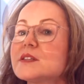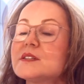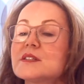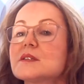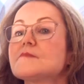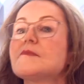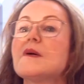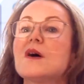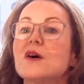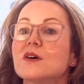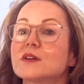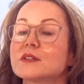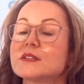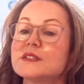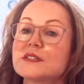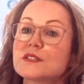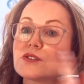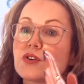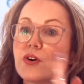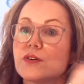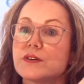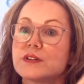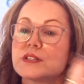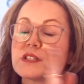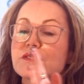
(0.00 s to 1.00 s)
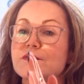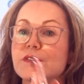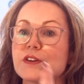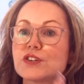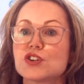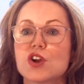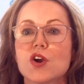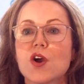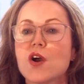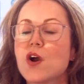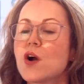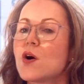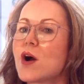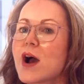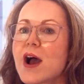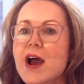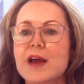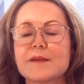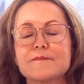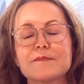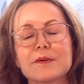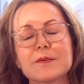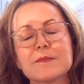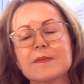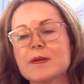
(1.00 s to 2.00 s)
the past. It's gone. It's finished. And
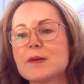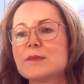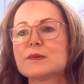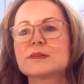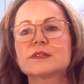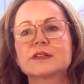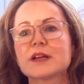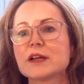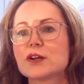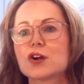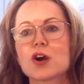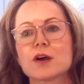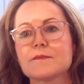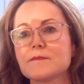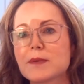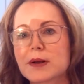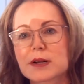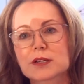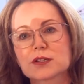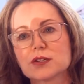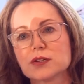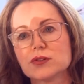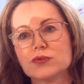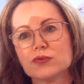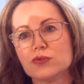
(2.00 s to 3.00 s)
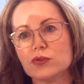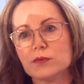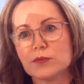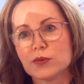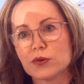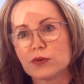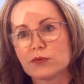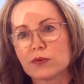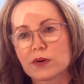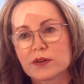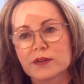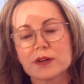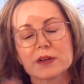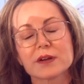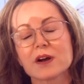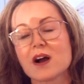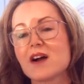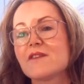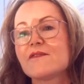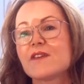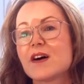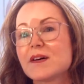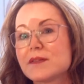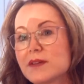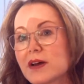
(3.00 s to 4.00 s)
when people say go back to normal, I
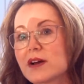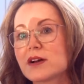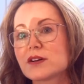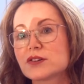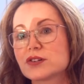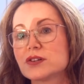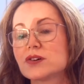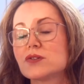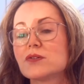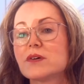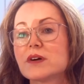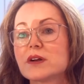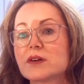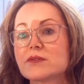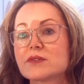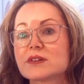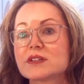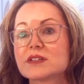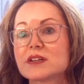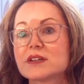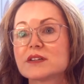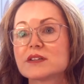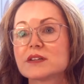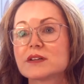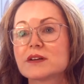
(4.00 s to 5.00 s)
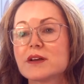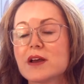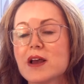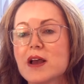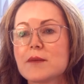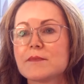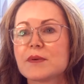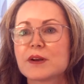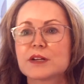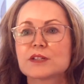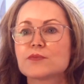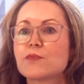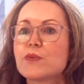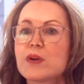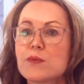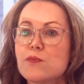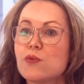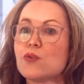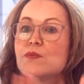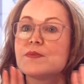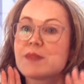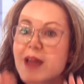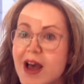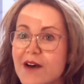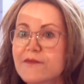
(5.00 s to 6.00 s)
find that actually quite irritating, because we will
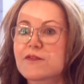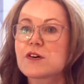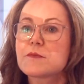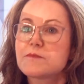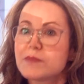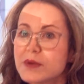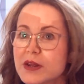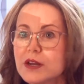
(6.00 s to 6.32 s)
never be